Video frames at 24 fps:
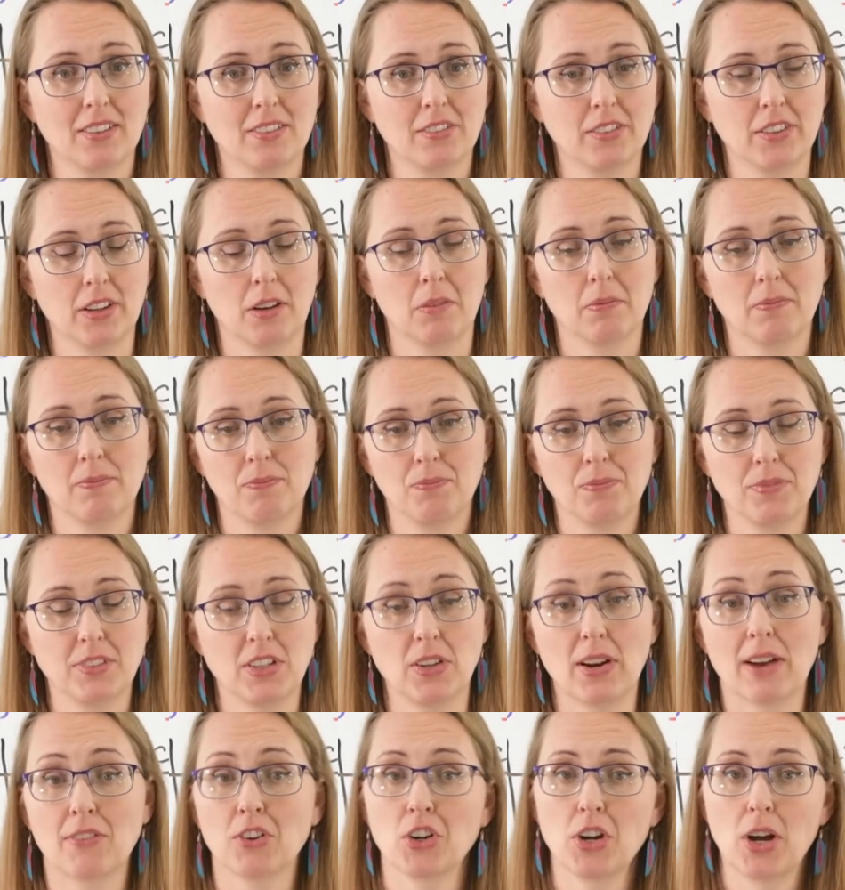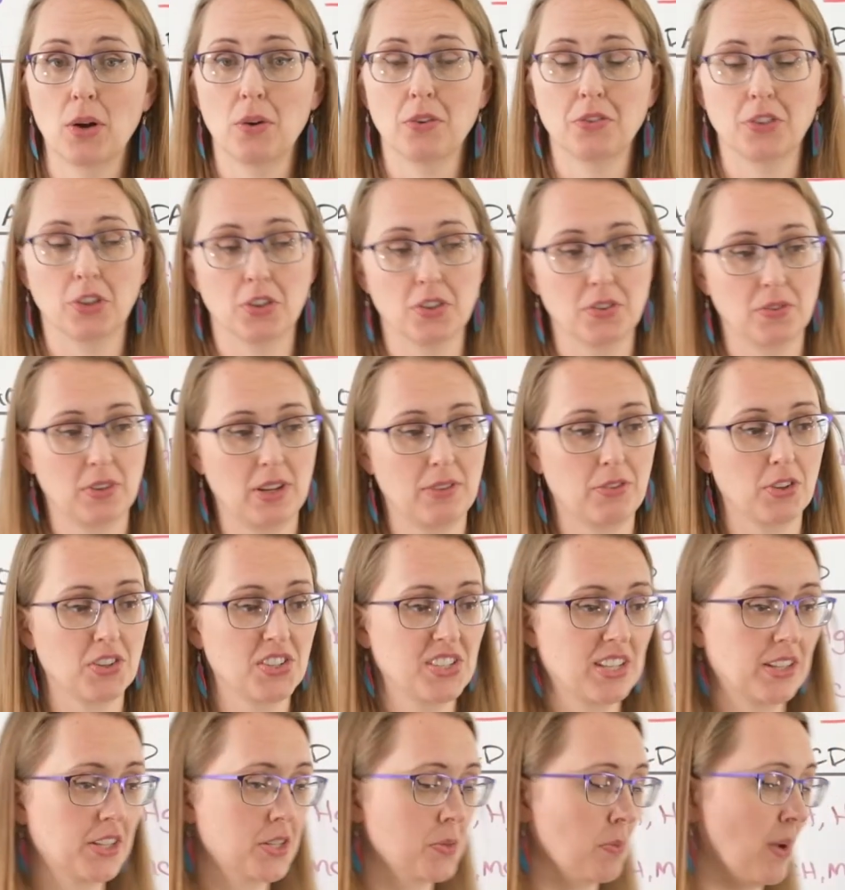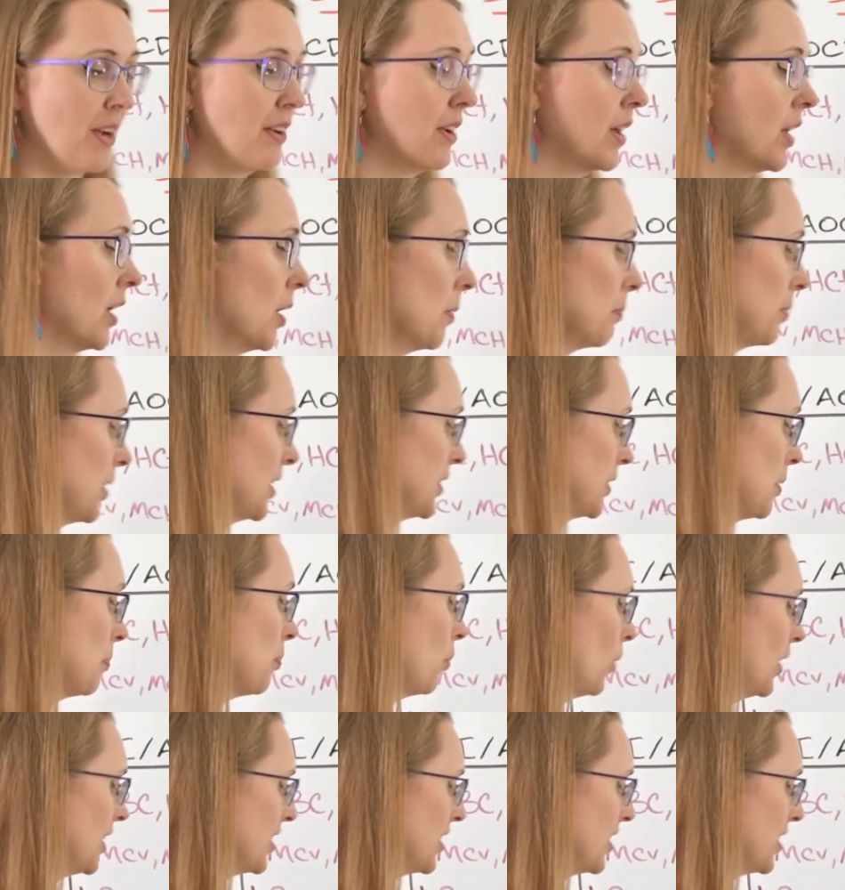So, you never know if you'll if you'll see this one. But the point